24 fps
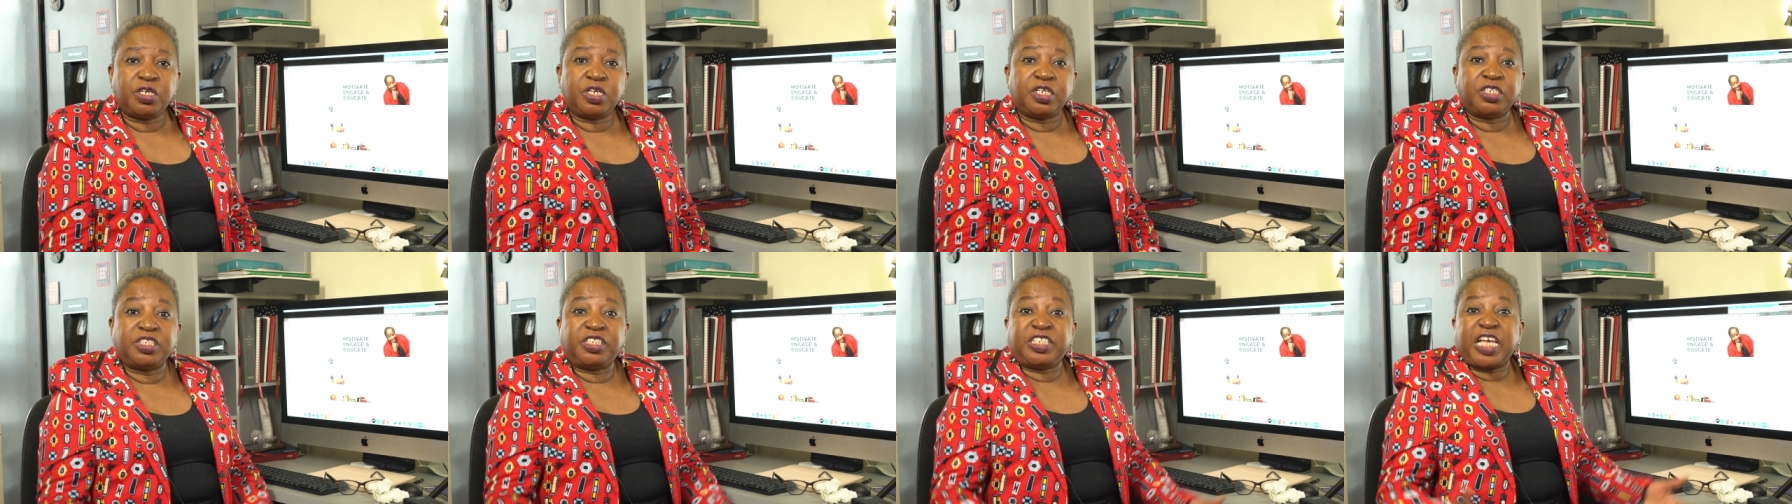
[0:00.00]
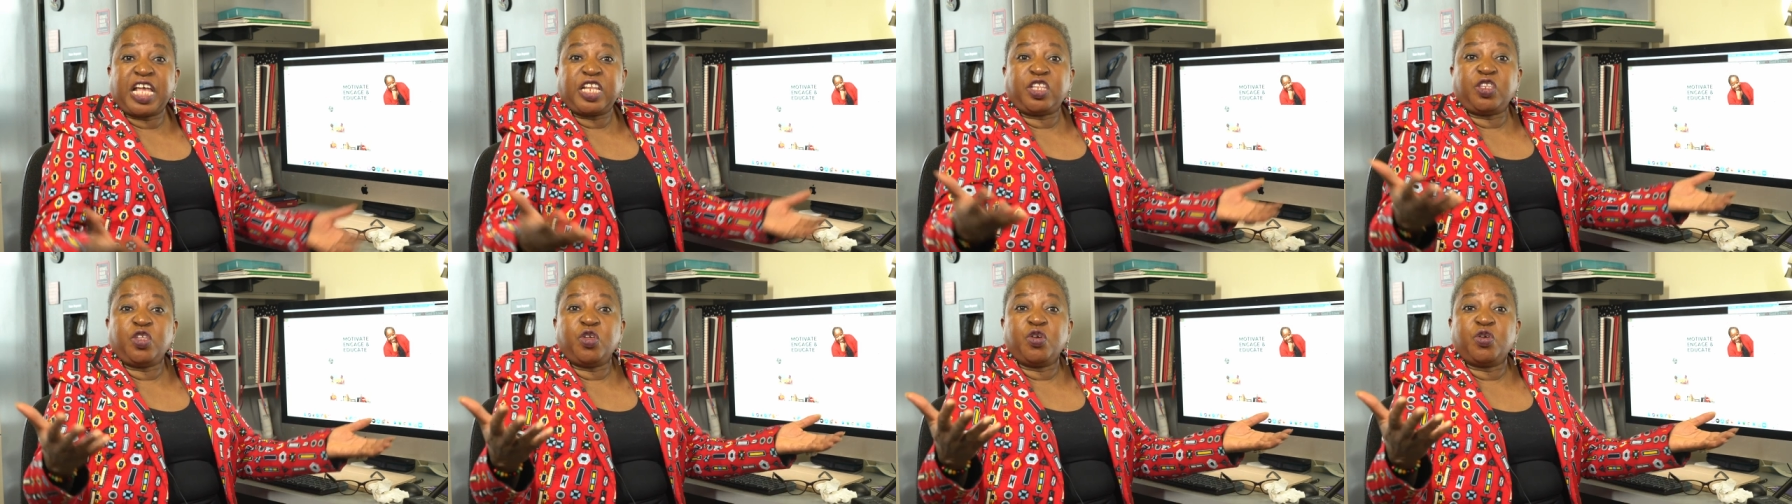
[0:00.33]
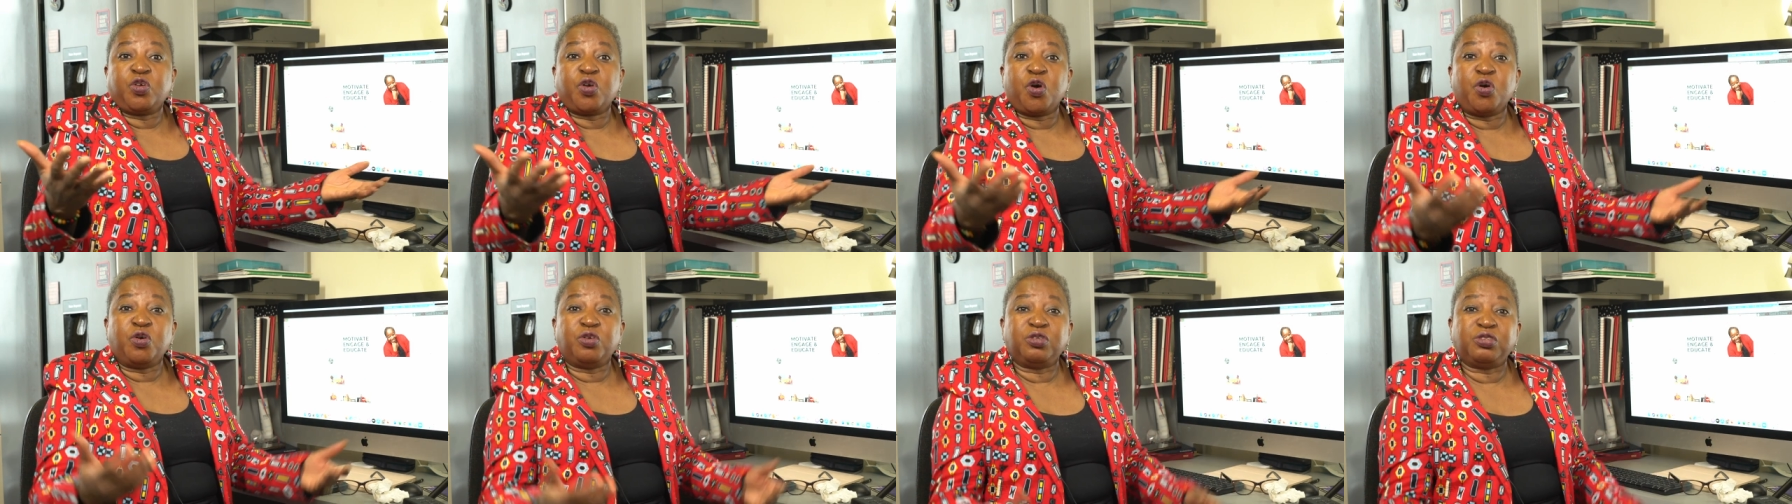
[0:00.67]
set new
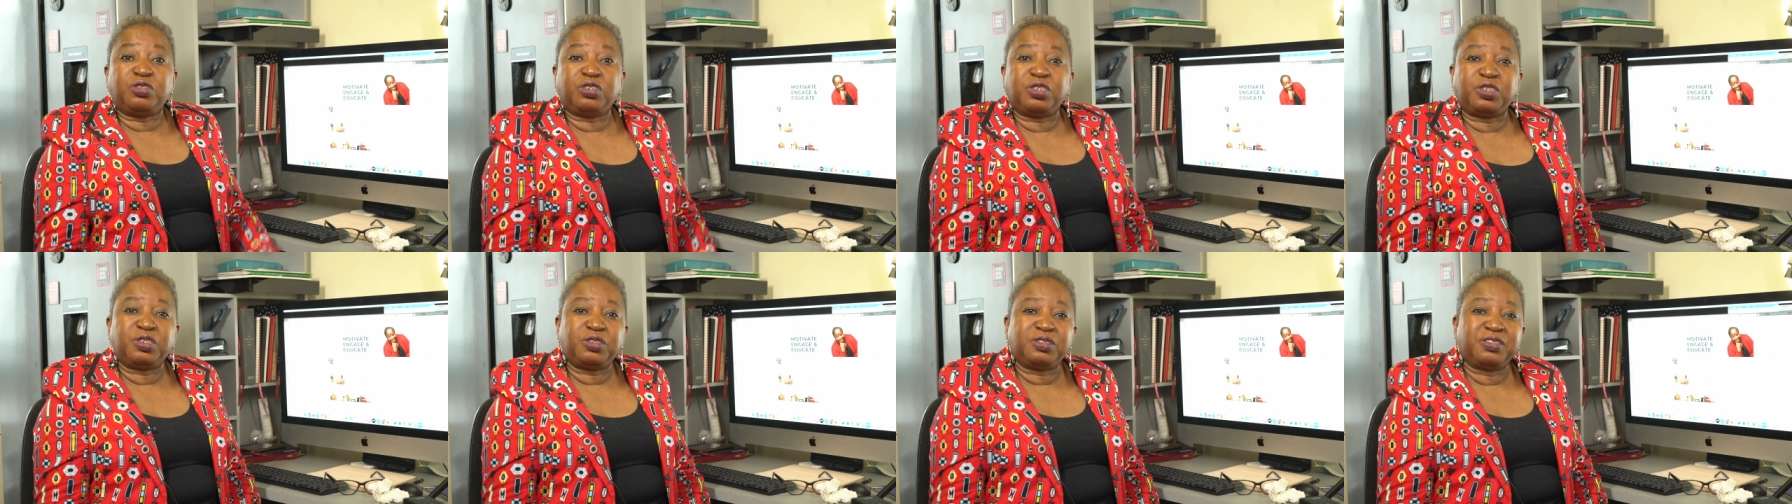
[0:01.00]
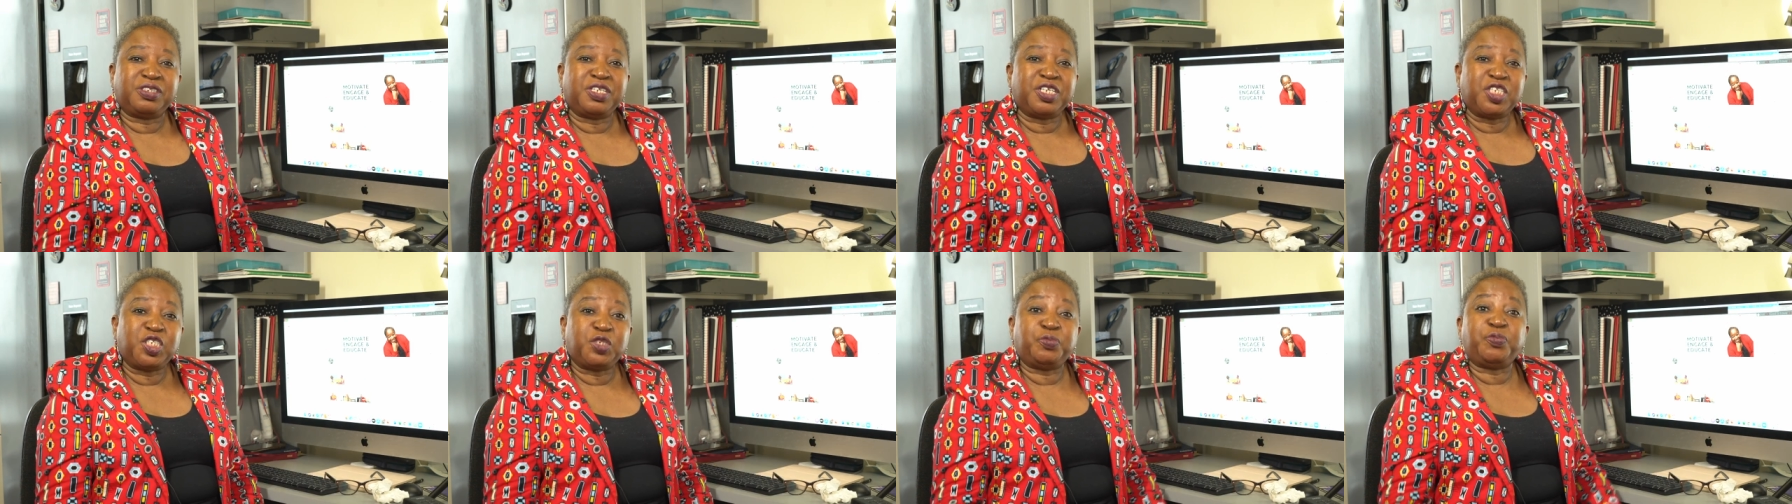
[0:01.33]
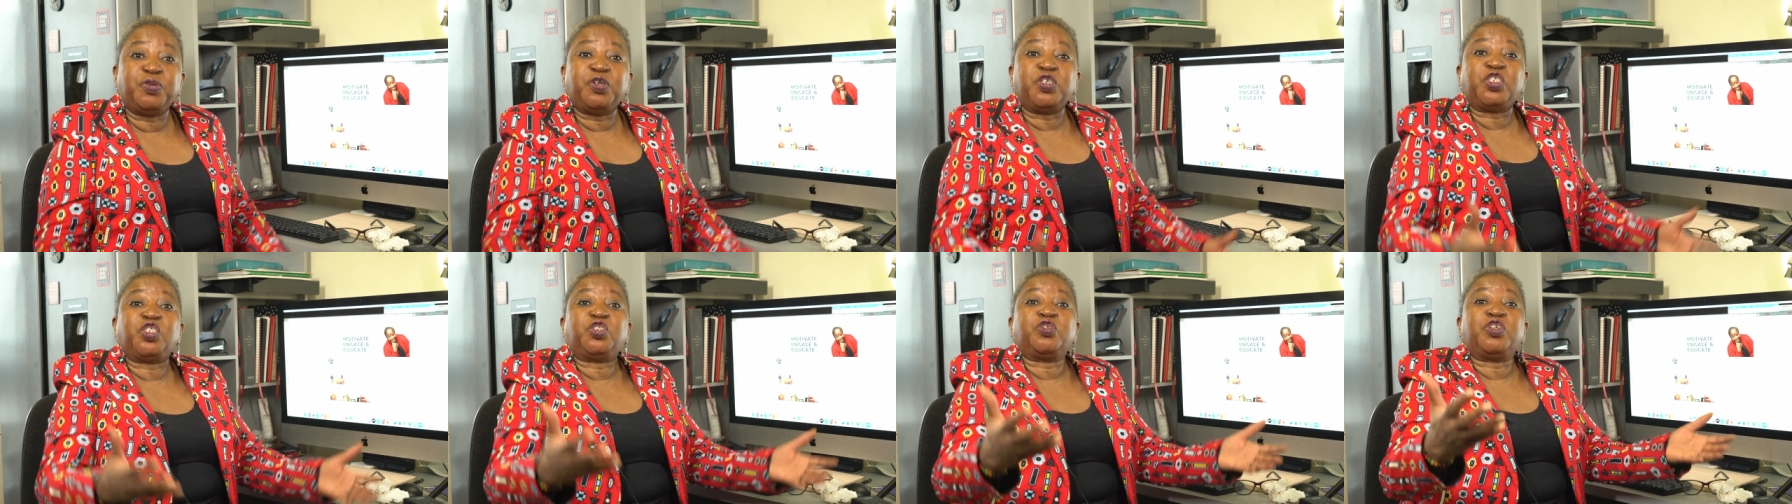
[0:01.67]
goals,
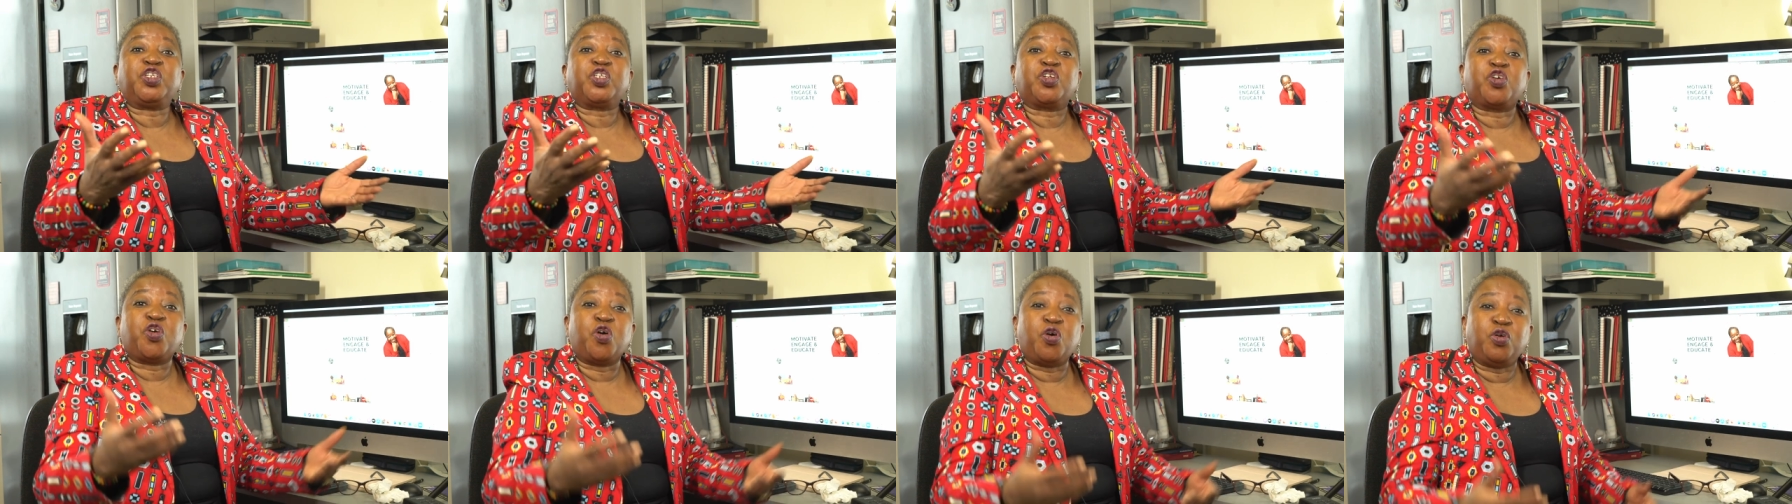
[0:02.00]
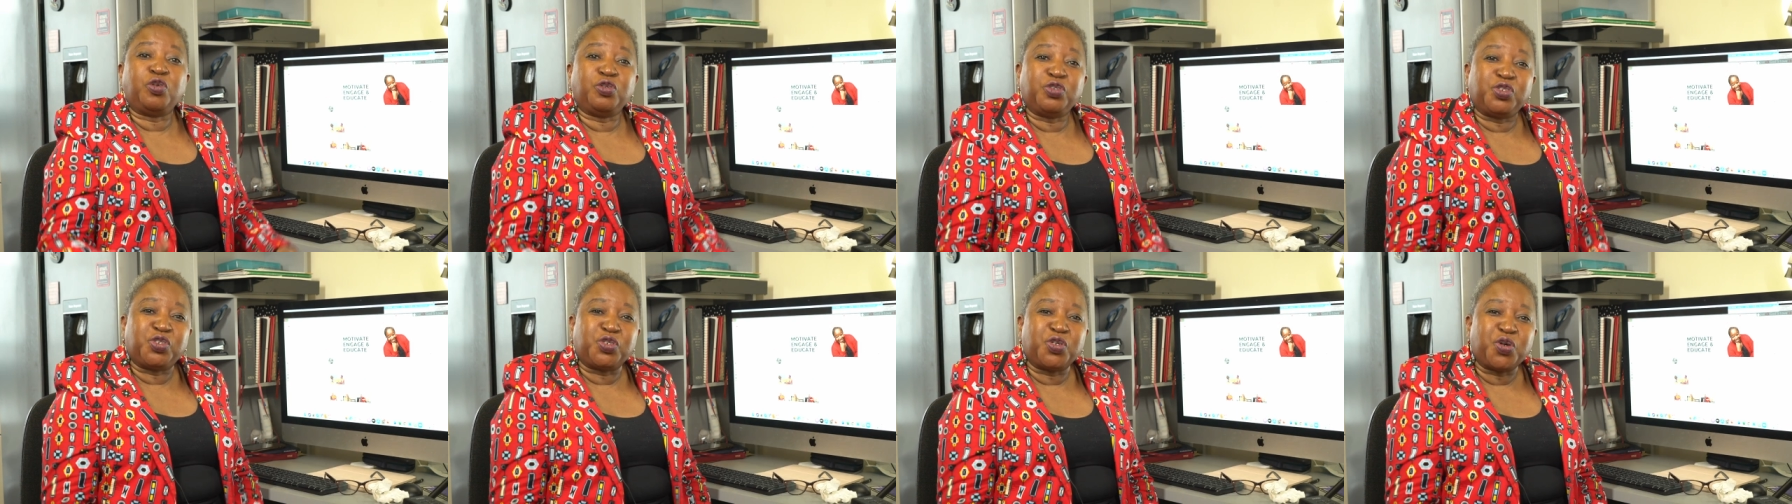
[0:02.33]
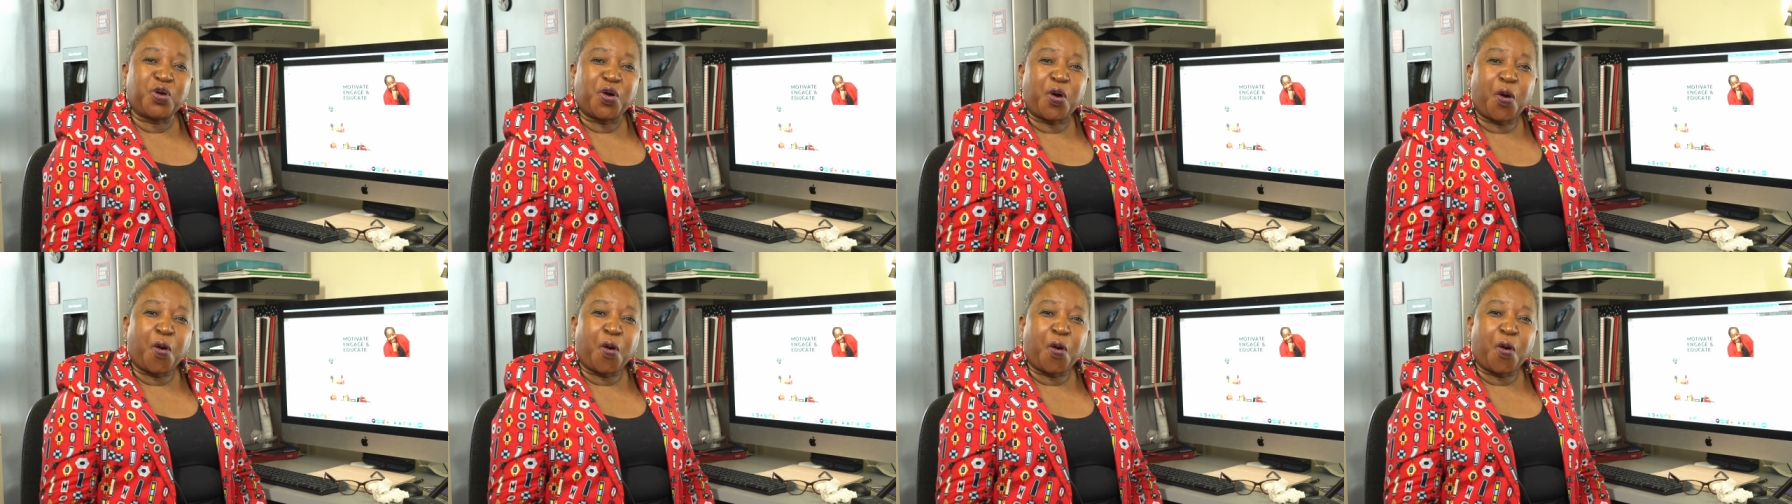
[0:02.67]
spiritual goals,